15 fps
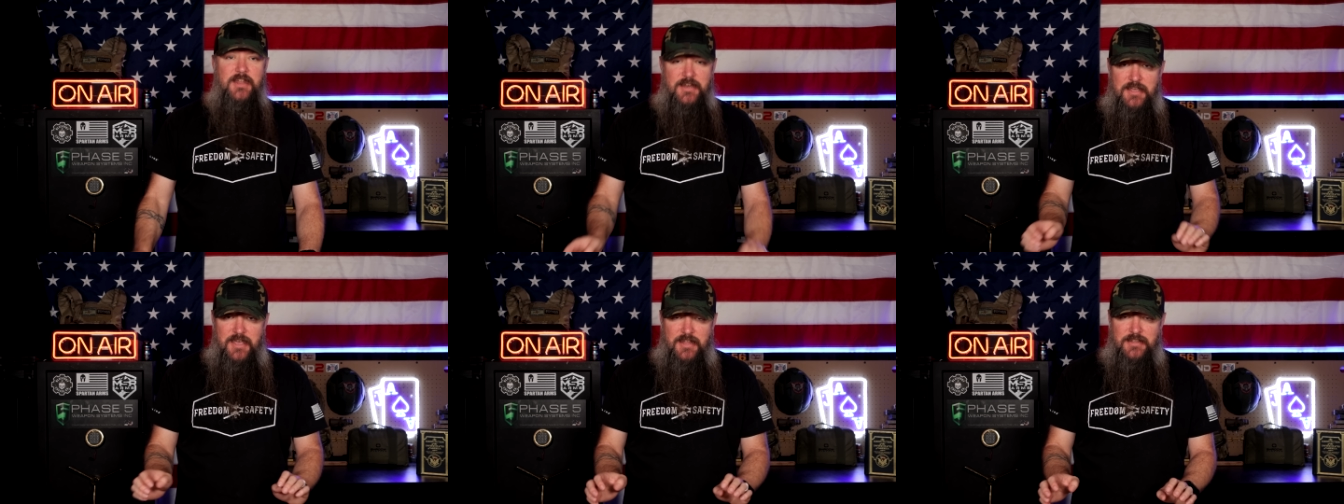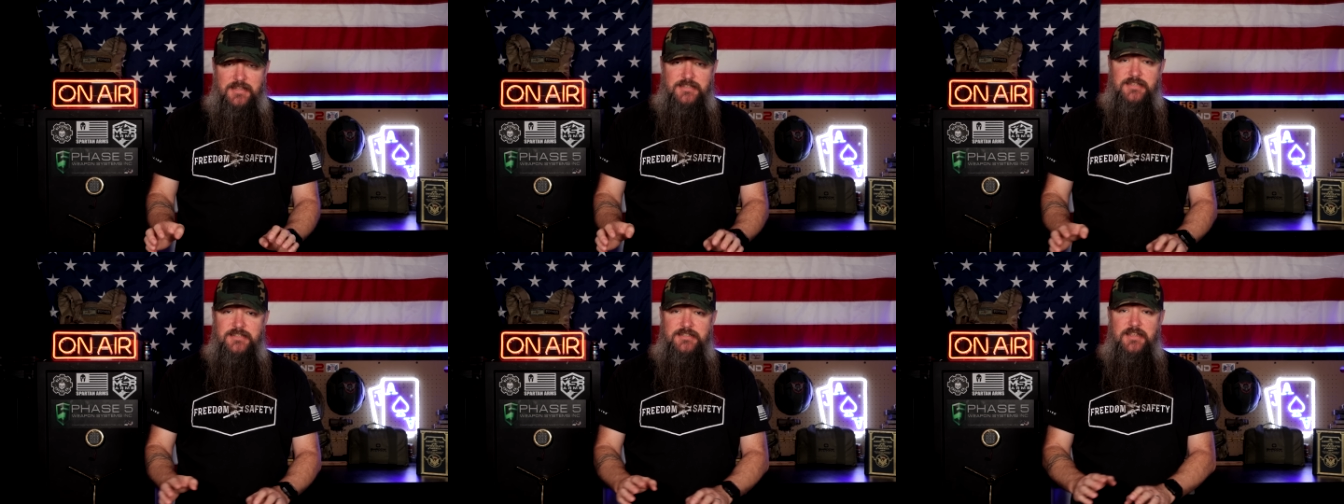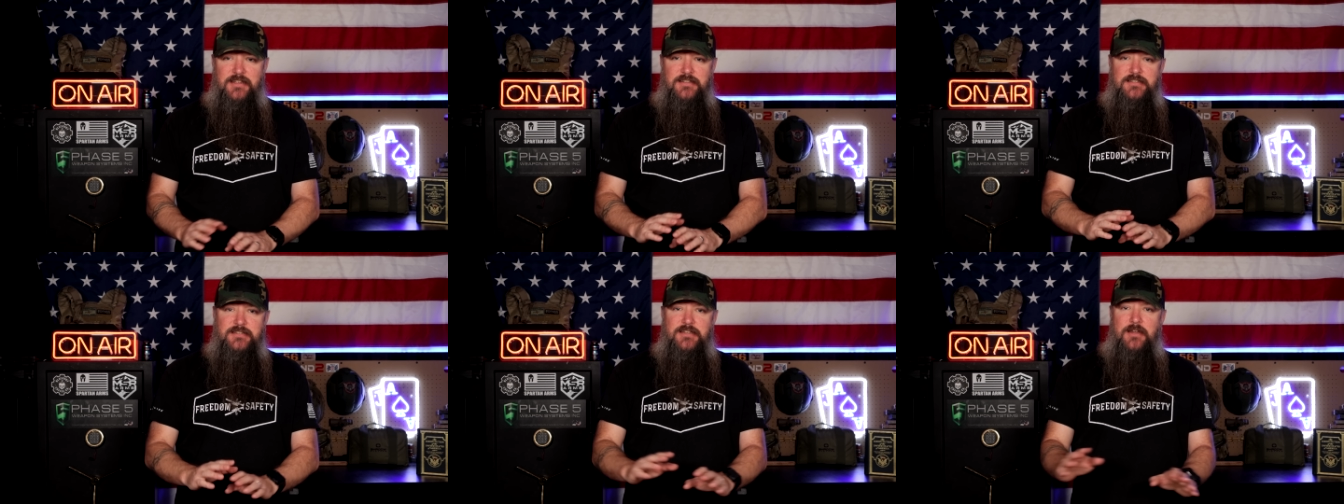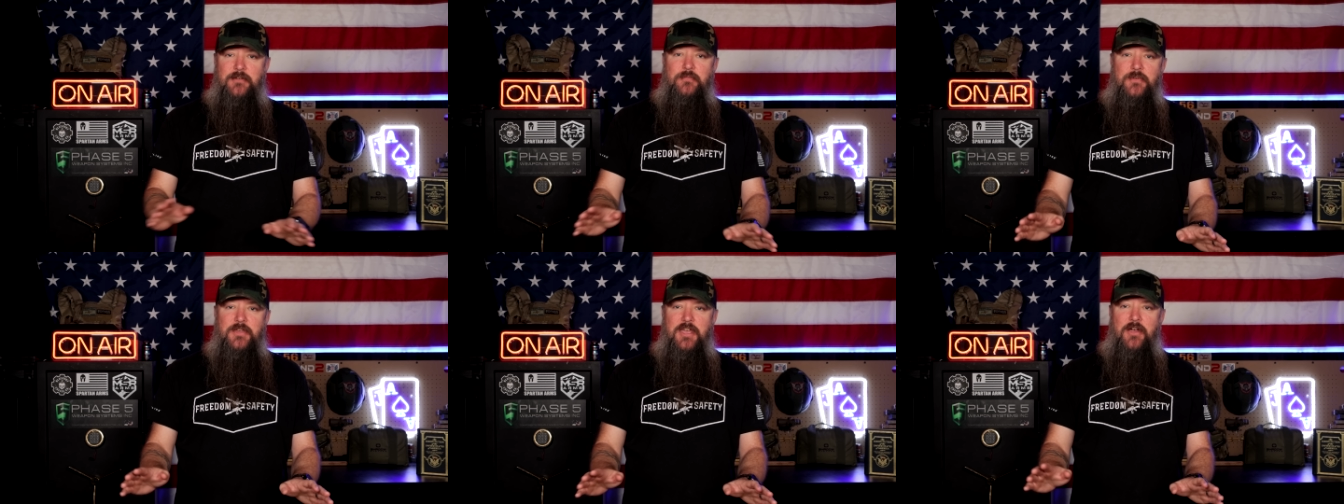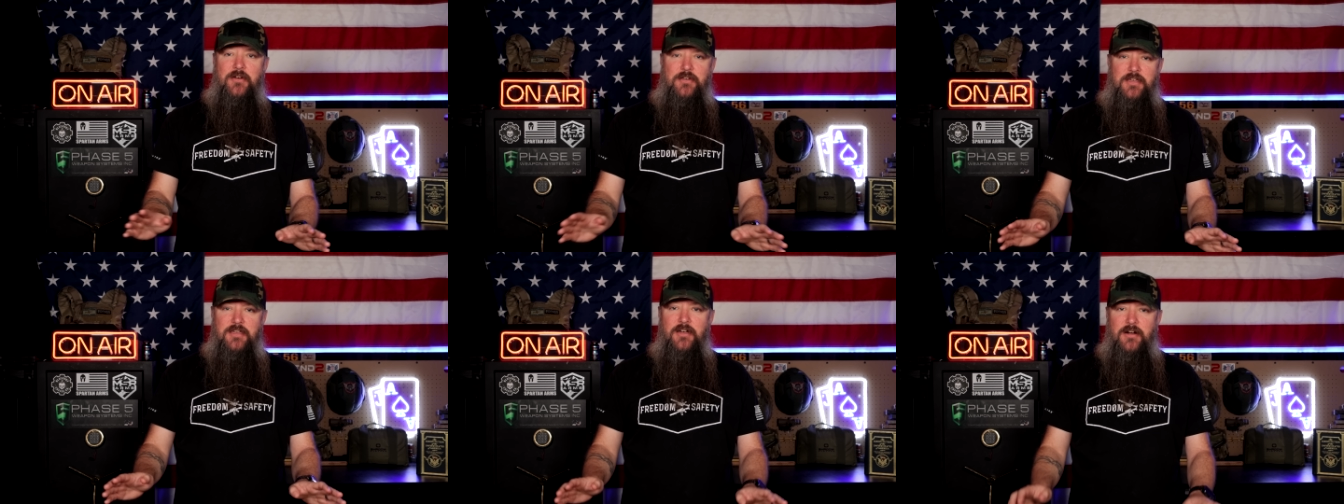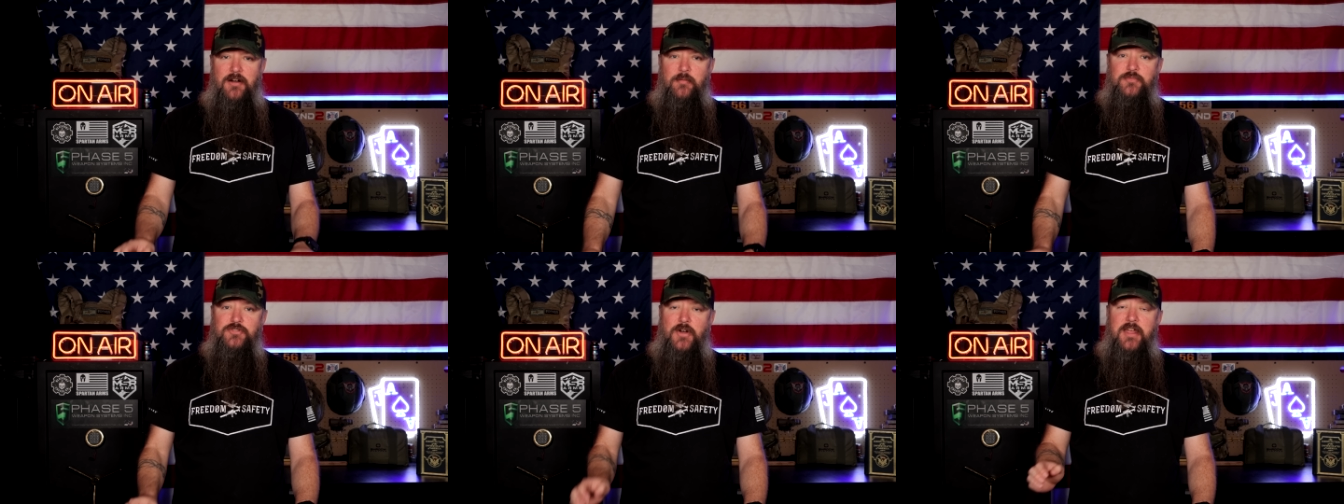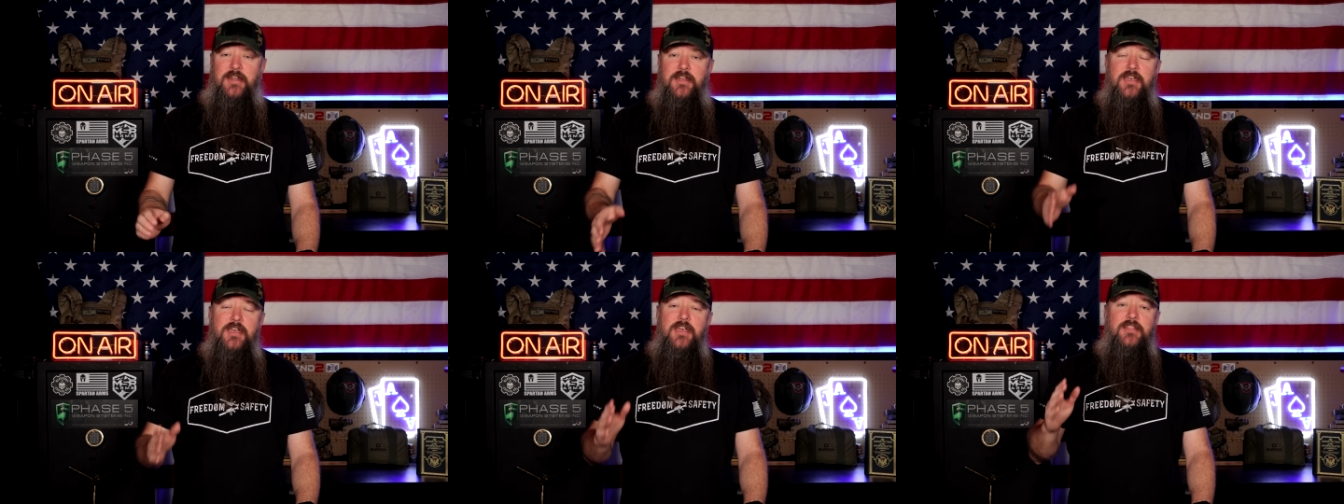and again, this is instead of carrying arms, right?